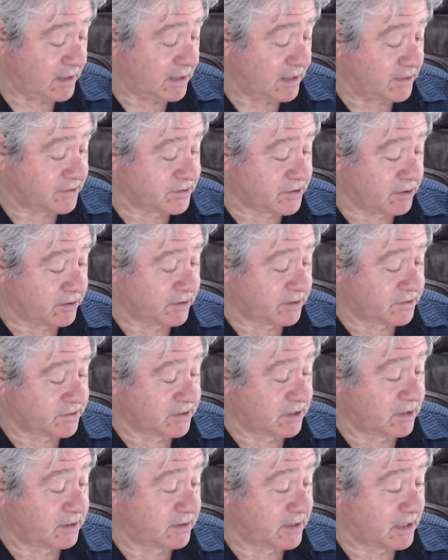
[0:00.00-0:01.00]
And so you can
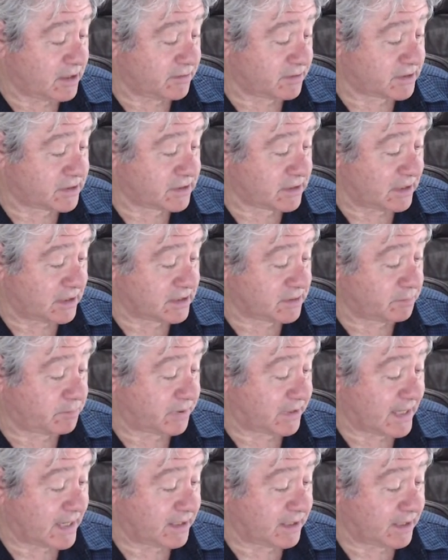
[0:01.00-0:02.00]
see there it's
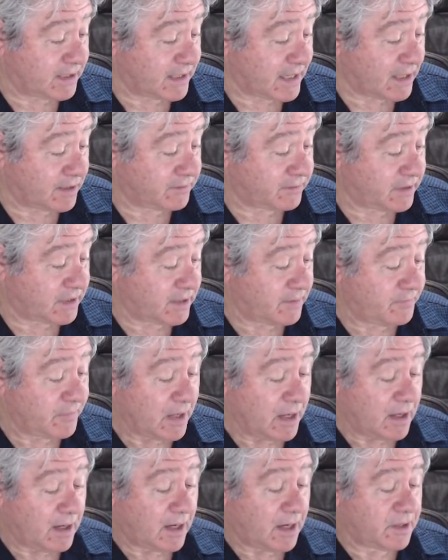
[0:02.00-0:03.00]
planning it out there.
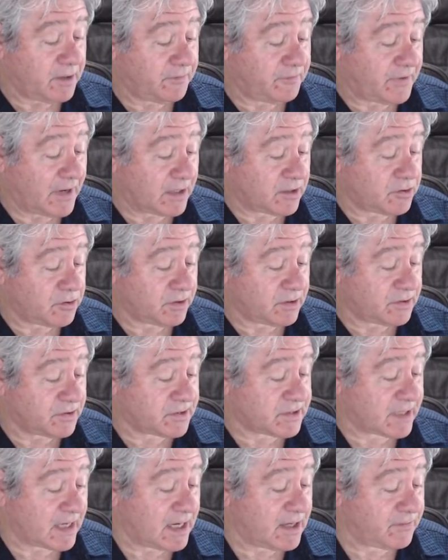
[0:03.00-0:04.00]
And in fact, you can
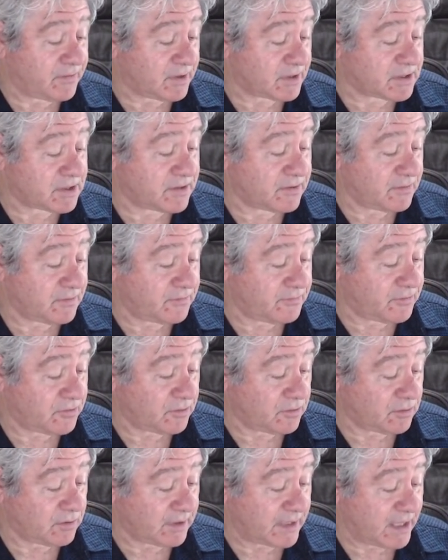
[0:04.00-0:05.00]
save this
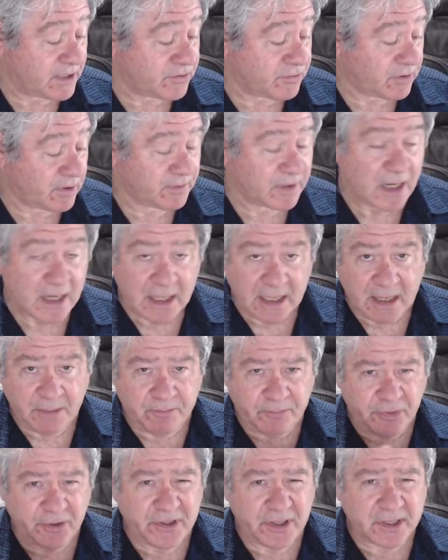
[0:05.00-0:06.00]
for later on. It
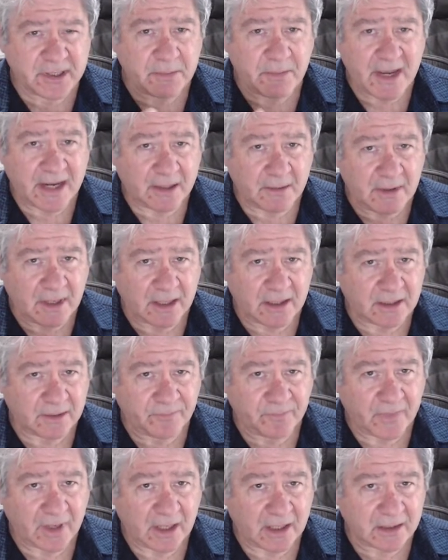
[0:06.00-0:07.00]
predicts about
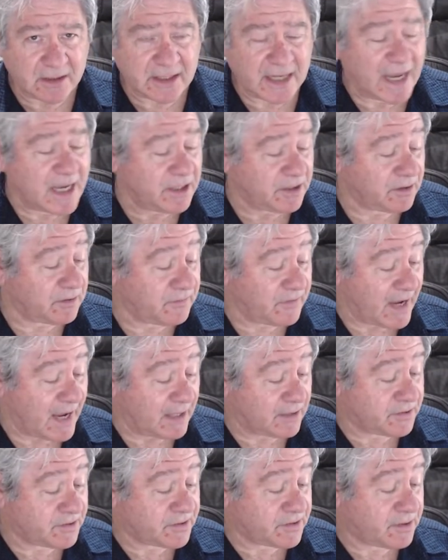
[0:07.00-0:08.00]
a day in
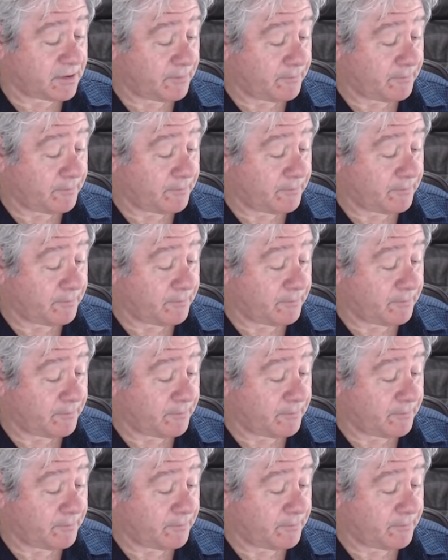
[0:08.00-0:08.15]
advance.